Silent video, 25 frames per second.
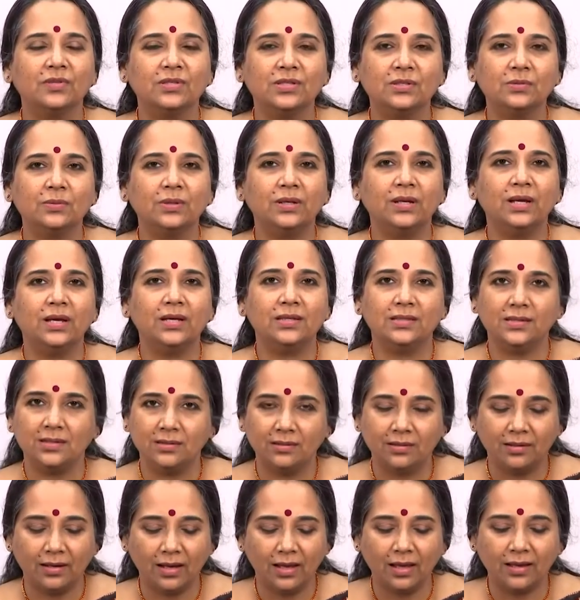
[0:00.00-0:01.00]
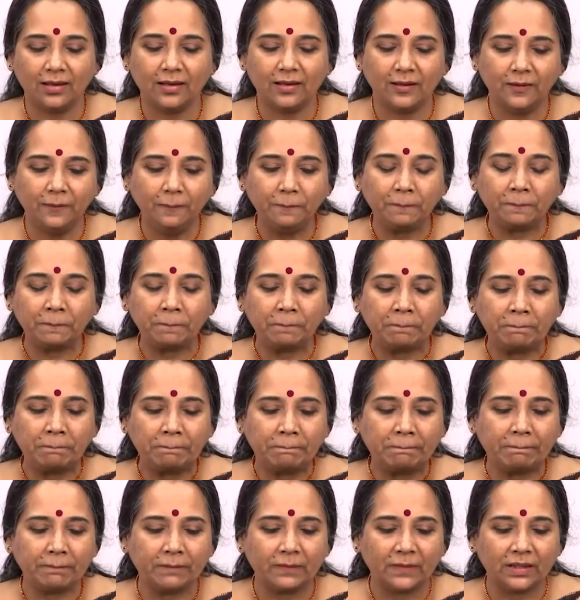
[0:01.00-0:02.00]
swaras in a raga,
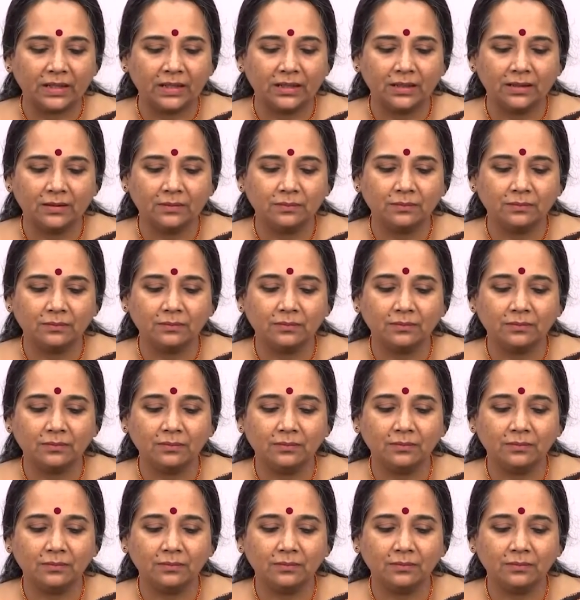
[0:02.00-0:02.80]
um,